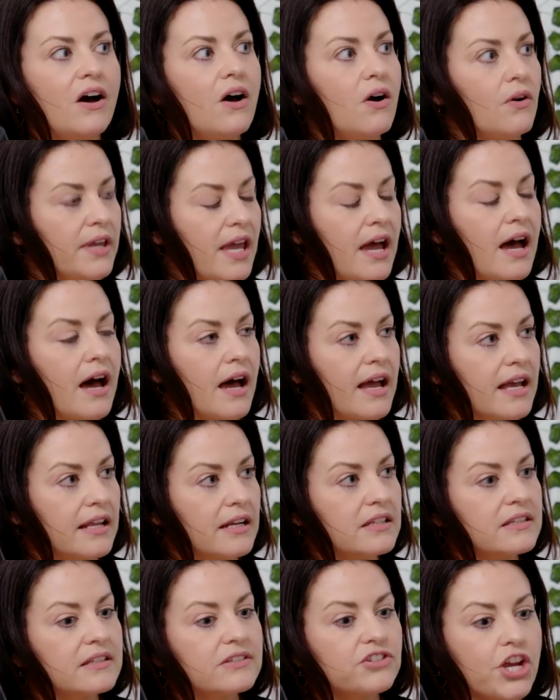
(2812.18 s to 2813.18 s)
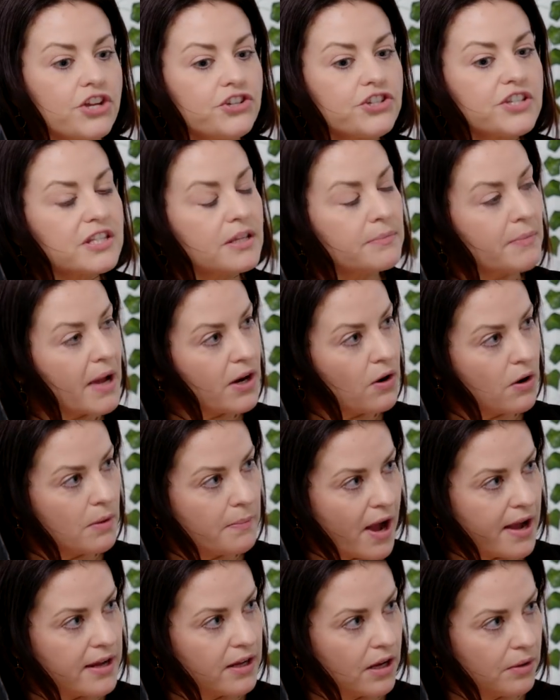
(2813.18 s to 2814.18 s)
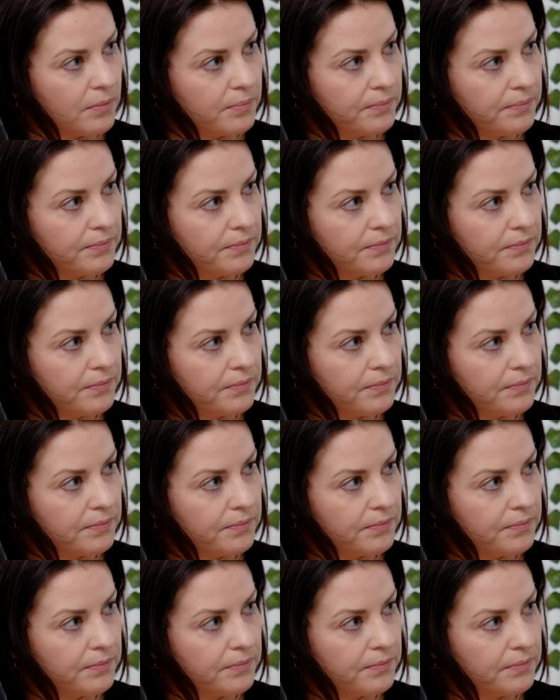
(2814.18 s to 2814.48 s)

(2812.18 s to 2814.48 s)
Oh, yeah, and it changes the microbiome.